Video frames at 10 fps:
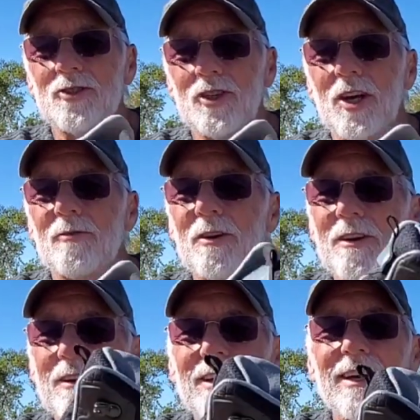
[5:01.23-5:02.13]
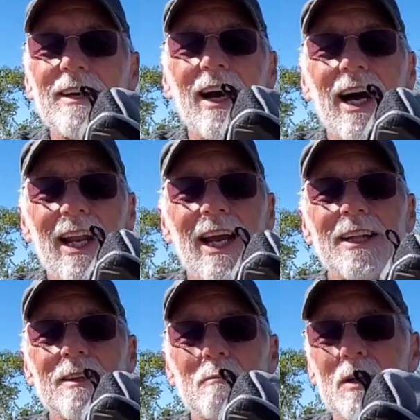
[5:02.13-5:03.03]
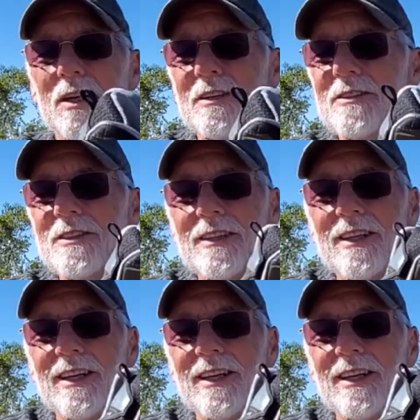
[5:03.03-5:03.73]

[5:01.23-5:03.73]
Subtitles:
general. I like the mids.